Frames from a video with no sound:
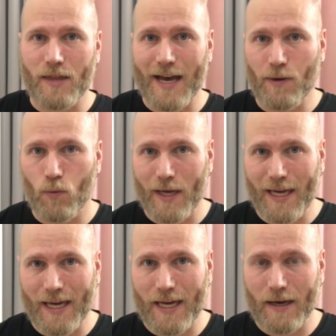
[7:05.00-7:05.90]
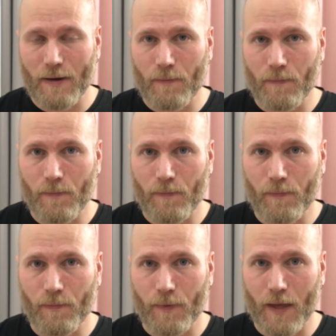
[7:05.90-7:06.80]
that week
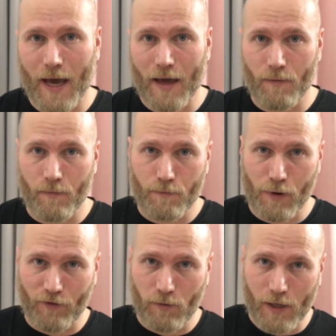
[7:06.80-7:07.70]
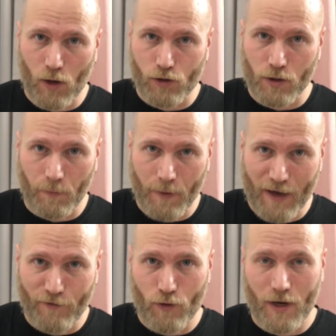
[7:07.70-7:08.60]
and preferably also pay
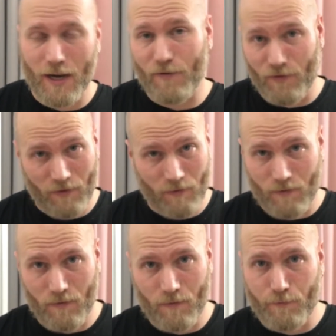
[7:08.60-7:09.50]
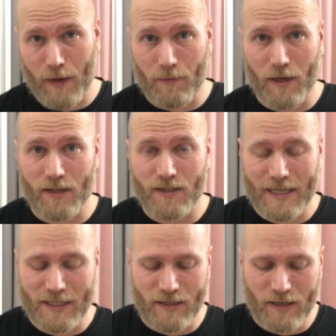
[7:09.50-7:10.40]
for it if payment is
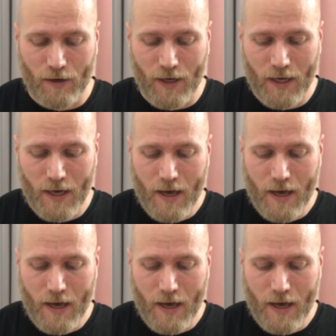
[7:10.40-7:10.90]
necessary,